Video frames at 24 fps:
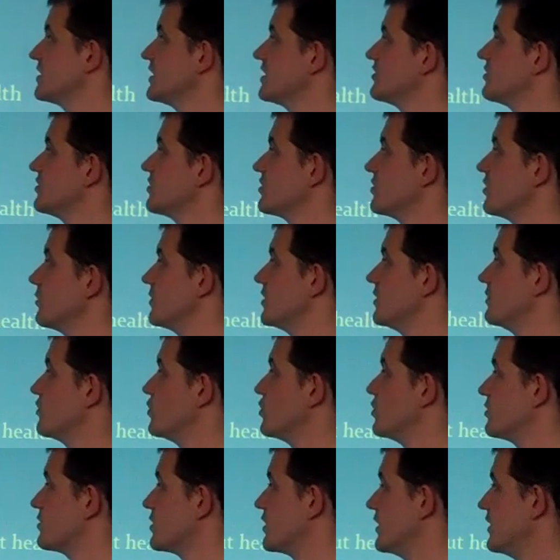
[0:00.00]
etc., and stop the
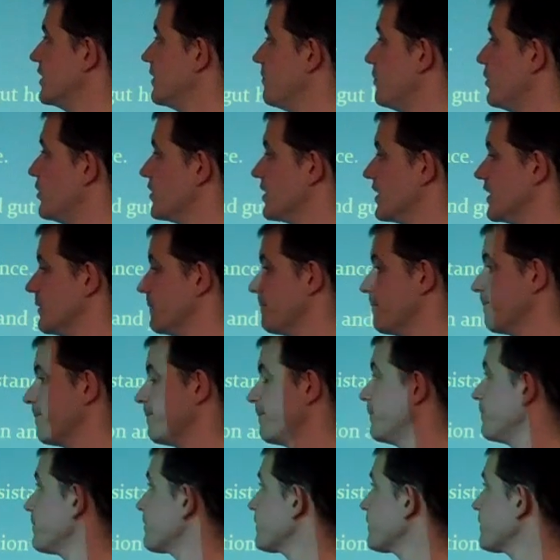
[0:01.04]
absorption in the body.